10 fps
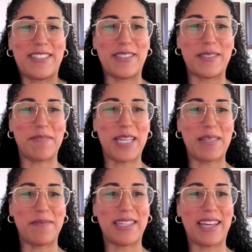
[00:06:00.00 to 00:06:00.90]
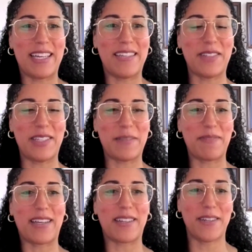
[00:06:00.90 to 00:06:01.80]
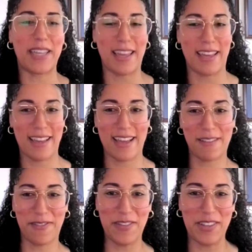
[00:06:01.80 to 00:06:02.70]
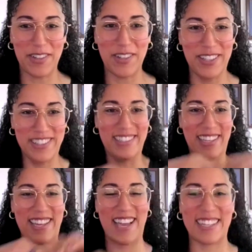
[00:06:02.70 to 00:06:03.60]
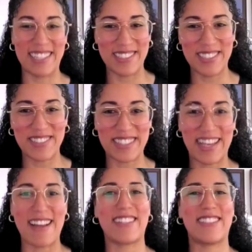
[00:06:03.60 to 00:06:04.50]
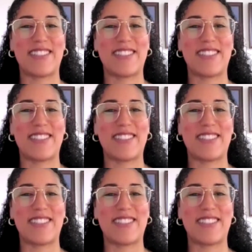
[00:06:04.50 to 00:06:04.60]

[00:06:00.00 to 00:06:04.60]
sometimes I even am like, okay, I feel like I need to relax.